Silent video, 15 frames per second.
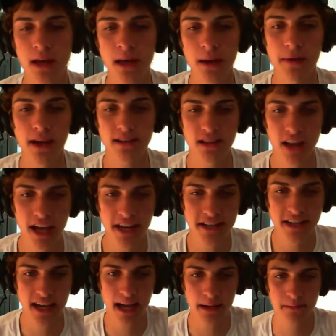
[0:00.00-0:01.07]
Because a lot of
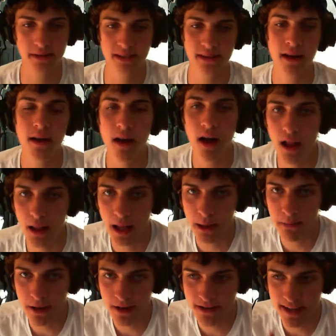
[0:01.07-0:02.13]
times, a lot of players,